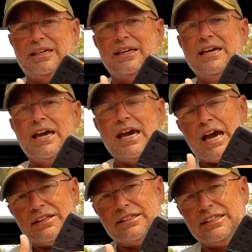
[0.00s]

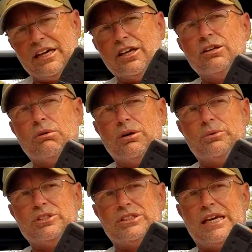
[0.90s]
and then the other one
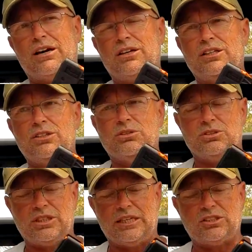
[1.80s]
was how to
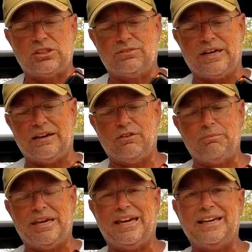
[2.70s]
use a survival
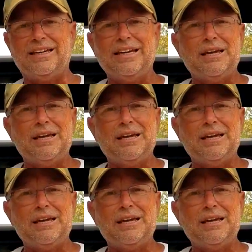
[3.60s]
mag,